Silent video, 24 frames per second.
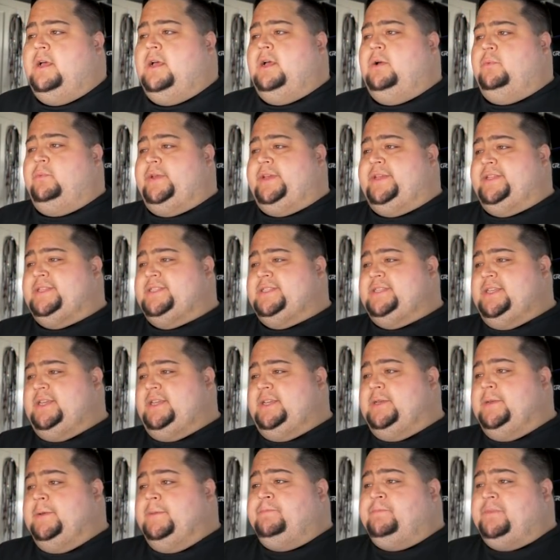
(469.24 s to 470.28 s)
we could
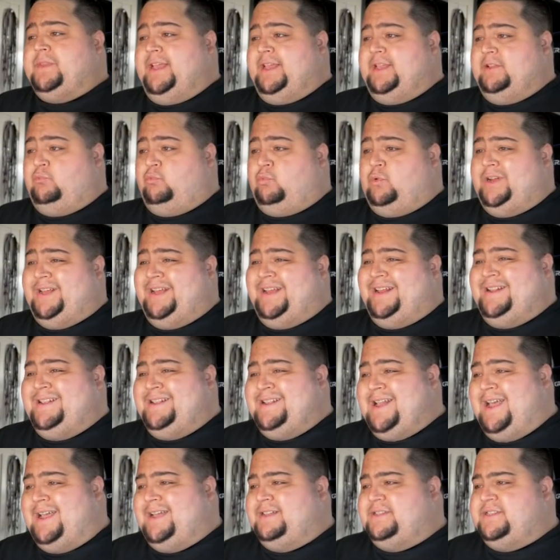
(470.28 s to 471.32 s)
see it running
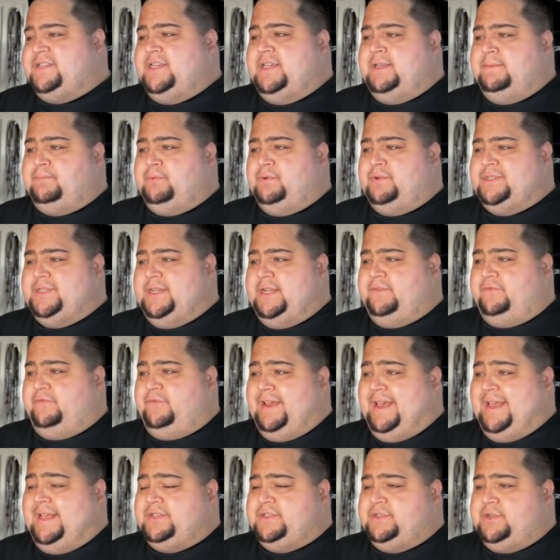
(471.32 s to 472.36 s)
19%
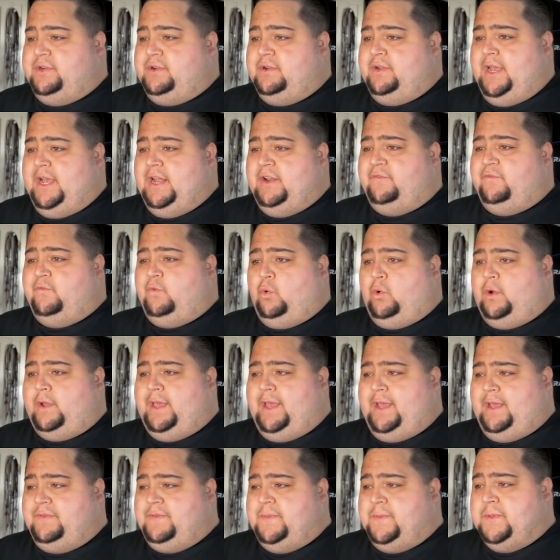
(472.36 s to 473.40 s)
faster at
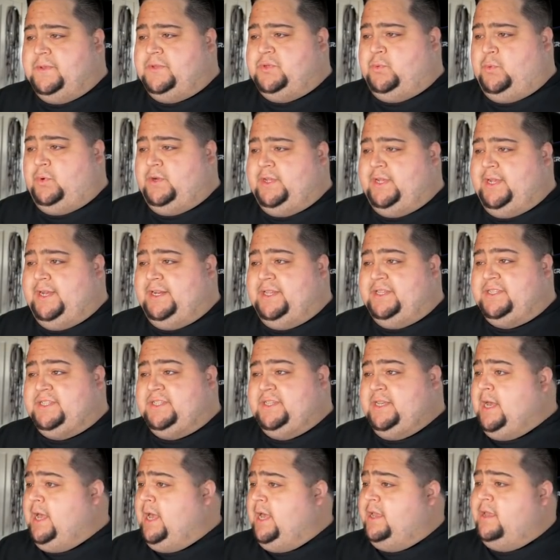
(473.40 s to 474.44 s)
4K than the 2080
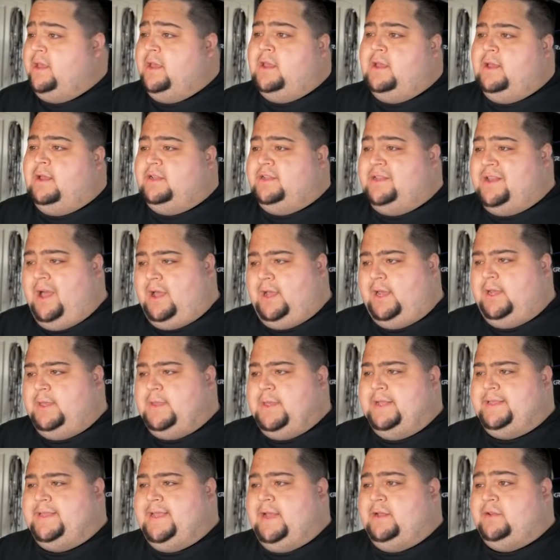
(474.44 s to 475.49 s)
Ti, knocking
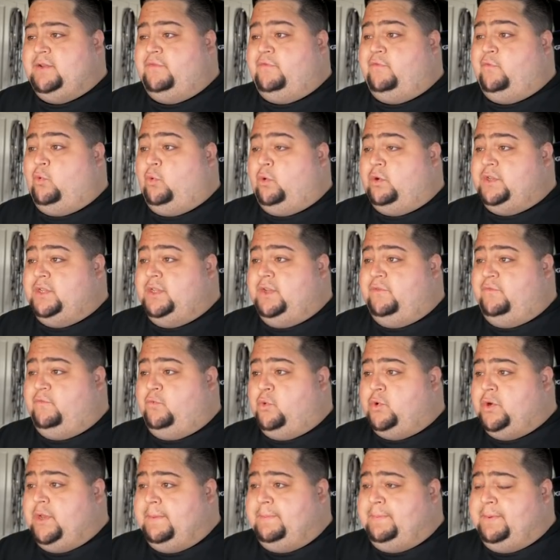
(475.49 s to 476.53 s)
that down to
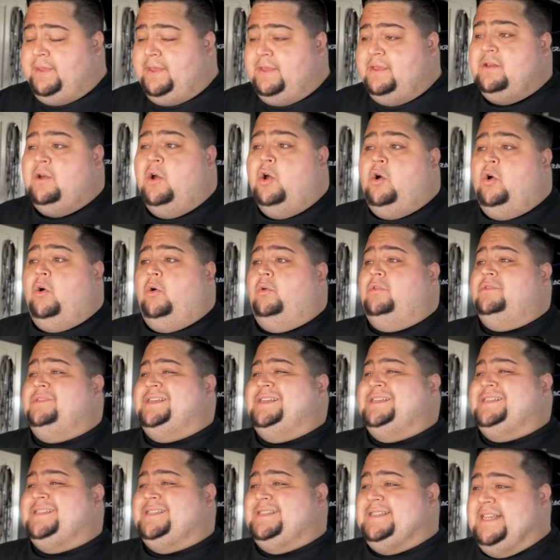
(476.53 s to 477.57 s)
1440p, only
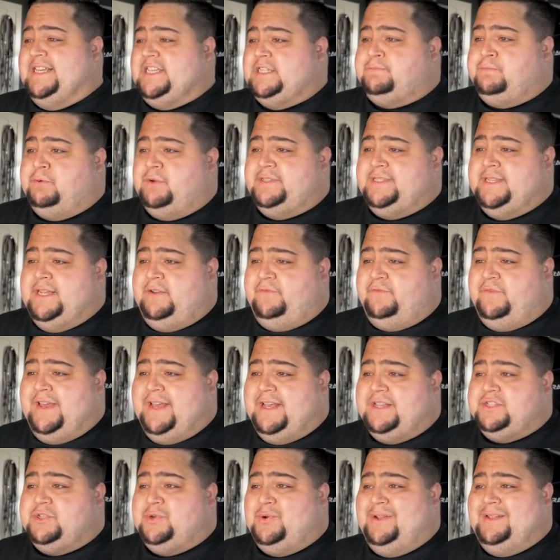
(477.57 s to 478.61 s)
6%
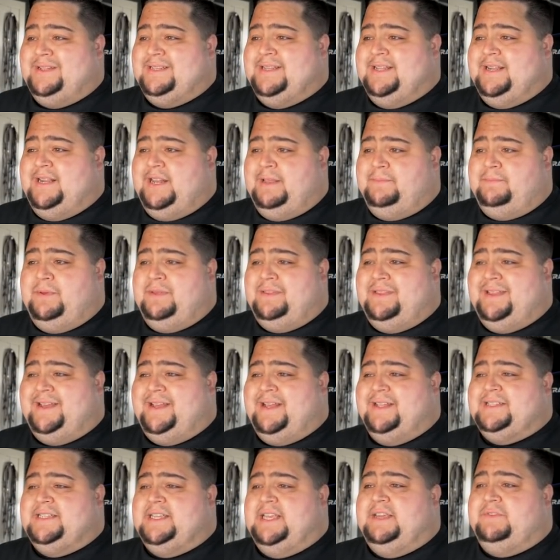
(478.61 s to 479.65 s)
faster, and 1080p, that
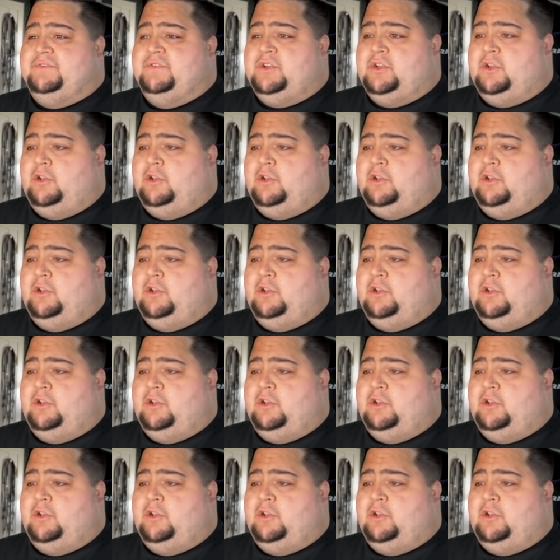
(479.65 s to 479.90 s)
gets even